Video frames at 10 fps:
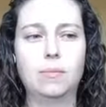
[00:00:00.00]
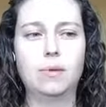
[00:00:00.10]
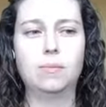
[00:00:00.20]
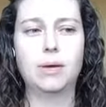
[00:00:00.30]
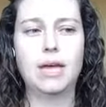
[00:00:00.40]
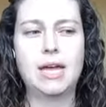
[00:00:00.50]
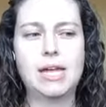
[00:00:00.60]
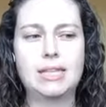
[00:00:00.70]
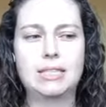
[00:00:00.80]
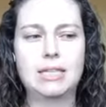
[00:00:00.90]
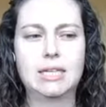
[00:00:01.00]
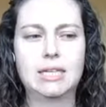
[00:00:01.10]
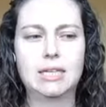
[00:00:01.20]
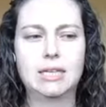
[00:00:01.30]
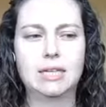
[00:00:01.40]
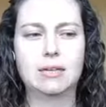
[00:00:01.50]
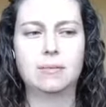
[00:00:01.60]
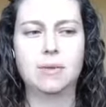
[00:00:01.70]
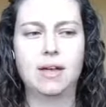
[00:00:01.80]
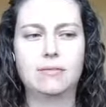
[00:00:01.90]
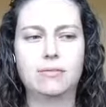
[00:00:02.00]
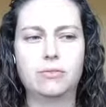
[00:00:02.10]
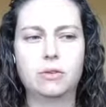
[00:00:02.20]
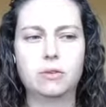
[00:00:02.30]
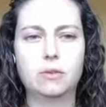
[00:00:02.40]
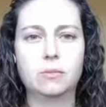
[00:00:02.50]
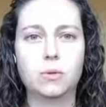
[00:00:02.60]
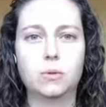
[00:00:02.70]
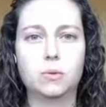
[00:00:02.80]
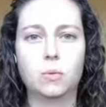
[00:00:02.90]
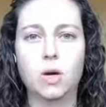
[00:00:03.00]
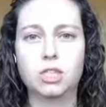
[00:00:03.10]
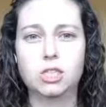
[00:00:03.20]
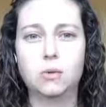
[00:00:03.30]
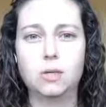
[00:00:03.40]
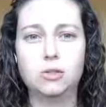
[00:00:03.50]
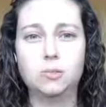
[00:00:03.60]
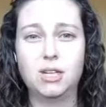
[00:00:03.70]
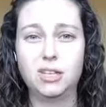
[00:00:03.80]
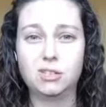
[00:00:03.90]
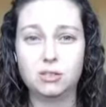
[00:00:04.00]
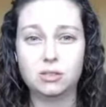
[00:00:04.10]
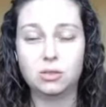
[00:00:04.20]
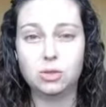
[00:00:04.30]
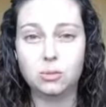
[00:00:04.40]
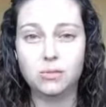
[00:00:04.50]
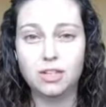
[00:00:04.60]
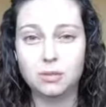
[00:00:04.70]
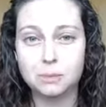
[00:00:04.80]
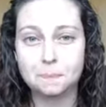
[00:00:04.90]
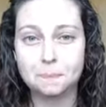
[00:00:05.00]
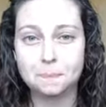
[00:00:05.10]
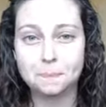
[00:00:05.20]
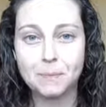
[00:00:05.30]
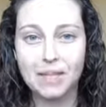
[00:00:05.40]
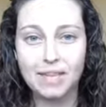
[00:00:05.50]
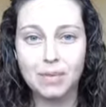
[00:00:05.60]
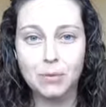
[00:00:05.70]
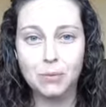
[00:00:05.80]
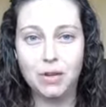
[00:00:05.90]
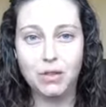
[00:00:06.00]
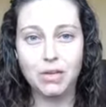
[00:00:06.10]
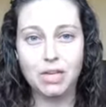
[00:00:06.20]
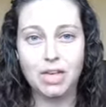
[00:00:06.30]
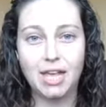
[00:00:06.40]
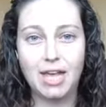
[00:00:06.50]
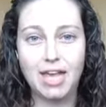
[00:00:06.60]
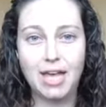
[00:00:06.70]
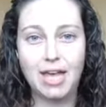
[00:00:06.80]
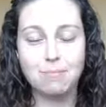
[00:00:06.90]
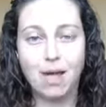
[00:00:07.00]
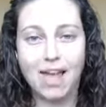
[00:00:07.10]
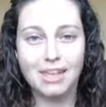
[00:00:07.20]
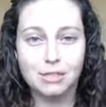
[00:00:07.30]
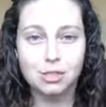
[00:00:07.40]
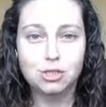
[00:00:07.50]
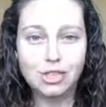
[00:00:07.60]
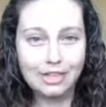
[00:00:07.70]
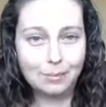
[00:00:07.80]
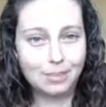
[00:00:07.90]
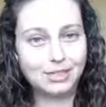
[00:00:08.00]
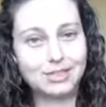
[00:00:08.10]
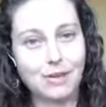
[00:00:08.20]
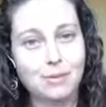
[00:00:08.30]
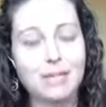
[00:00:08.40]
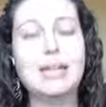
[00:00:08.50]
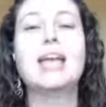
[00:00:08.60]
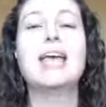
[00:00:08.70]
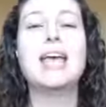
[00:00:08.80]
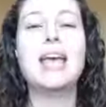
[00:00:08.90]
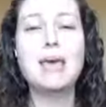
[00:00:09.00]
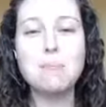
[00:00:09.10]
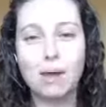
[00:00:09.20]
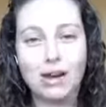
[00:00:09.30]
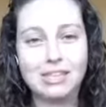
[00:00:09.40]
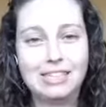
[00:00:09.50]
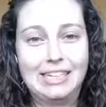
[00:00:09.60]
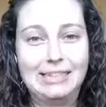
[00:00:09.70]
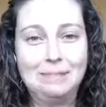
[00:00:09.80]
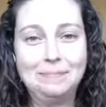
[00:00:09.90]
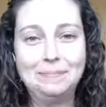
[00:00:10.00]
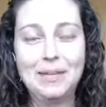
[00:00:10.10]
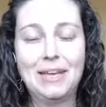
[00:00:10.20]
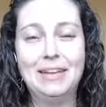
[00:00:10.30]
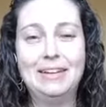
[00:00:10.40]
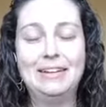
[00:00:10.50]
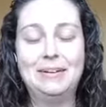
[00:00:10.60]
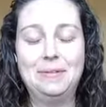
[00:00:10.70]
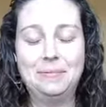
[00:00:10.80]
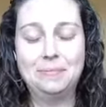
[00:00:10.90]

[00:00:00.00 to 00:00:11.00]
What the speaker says: but I've been watching way too many YouTube videos. You don't want to look at my history because that would be embarrassing. So